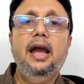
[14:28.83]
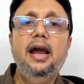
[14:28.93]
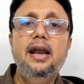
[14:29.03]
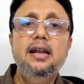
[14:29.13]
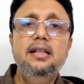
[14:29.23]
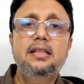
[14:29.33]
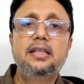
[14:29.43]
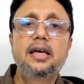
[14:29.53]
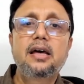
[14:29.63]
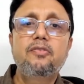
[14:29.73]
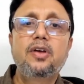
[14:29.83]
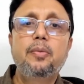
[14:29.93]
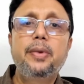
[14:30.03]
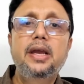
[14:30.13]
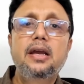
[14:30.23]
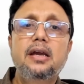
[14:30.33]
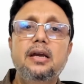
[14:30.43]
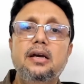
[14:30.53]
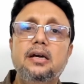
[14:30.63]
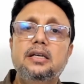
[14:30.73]
and there will be
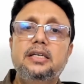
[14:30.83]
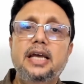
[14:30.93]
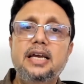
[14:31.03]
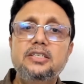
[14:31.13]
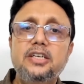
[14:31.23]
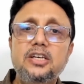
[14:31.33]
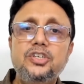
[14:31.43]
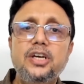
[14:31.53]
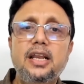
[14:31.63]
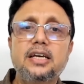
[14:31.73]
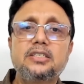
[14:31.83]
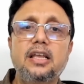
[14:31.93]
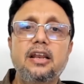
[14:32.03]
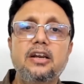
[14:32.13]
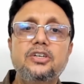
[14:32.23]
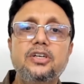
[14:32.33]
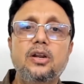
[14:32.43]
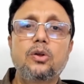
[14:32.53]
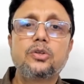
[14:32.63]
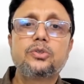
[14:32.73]
tangential
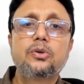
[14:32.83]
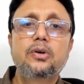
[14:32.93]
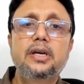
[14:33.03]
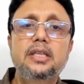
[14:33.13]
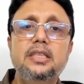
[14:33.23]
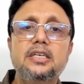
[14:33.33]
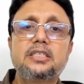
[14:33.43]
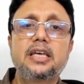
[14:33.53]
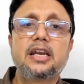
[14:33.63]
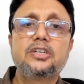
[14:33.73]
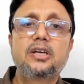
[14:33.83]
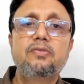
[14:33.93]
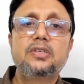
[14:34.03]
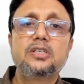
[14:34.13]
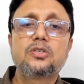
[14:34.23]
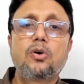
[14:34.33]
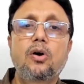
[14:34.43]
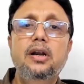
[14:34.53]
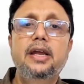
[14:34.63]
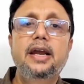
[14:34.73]
acceleration also in this direction, which is
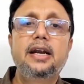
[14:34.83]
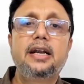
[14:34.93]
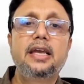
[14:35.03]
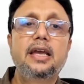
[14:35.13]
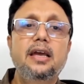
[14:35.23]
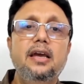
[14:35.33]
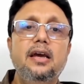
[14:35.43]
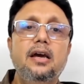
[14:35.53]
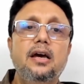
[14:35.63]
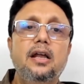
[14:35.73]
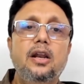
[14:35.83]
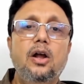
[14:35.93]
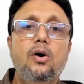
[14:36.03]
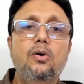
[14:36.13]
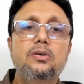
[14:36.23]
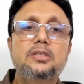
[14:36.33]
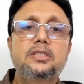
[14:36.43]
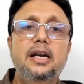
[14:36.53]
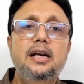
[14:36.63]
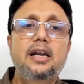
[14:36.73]
called AT. Now,
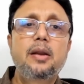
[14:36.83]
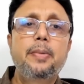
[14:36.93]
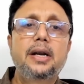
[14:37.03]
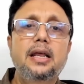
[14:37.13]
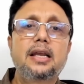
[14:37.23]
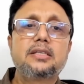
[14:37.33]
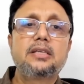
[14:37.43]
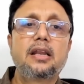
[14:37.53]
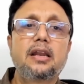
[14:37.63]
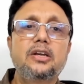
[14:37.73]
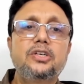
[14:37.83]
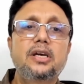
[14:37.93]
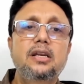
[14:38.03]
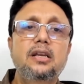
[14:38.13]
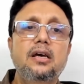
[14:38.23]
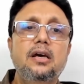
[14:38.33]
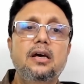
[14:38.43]
centripetal acceleration